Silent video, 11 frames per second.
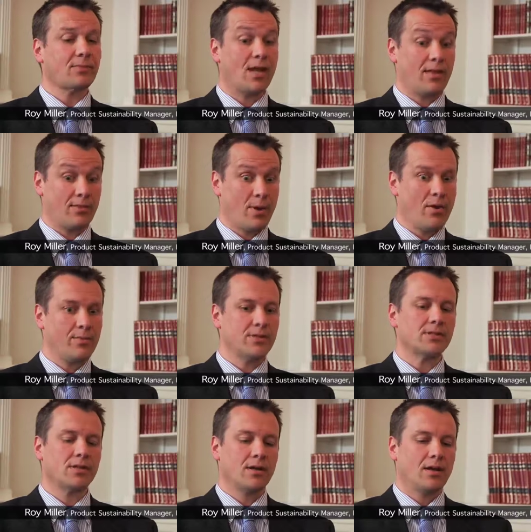at the
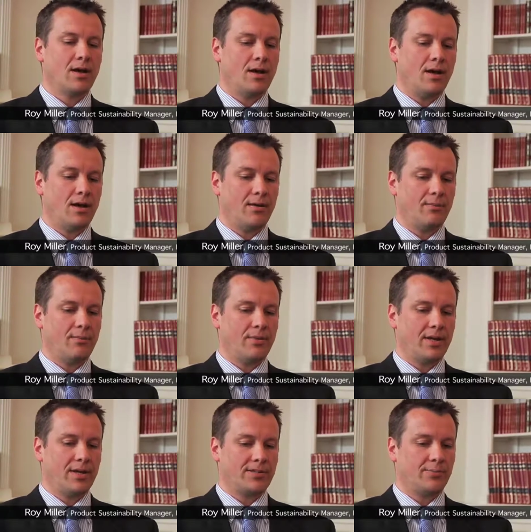moment, um,
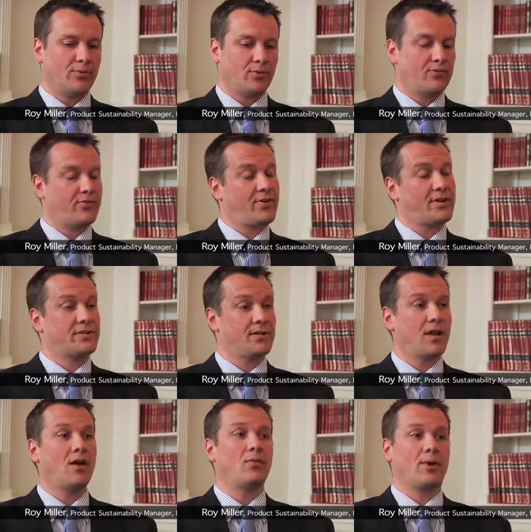it's important for us to
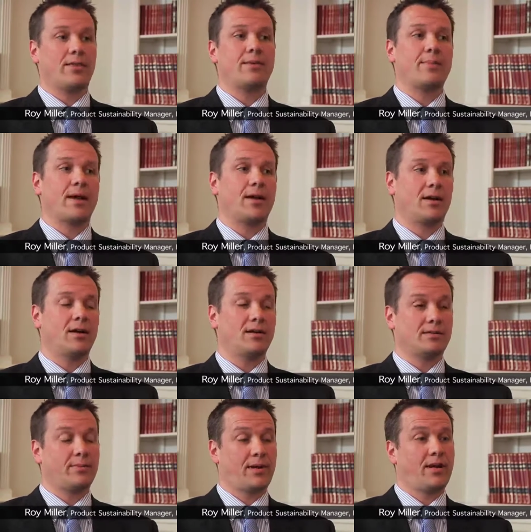know where they may occur
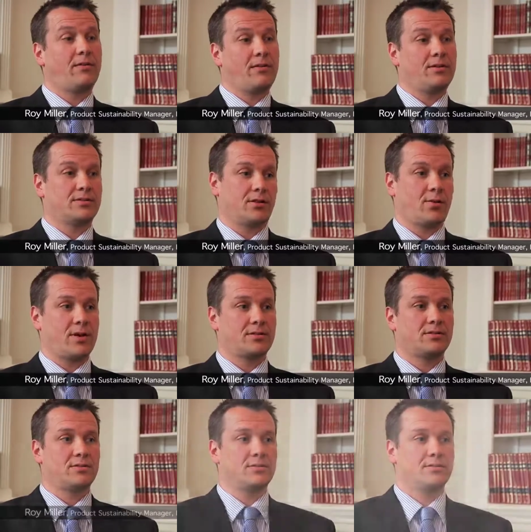so we can go and ask the question.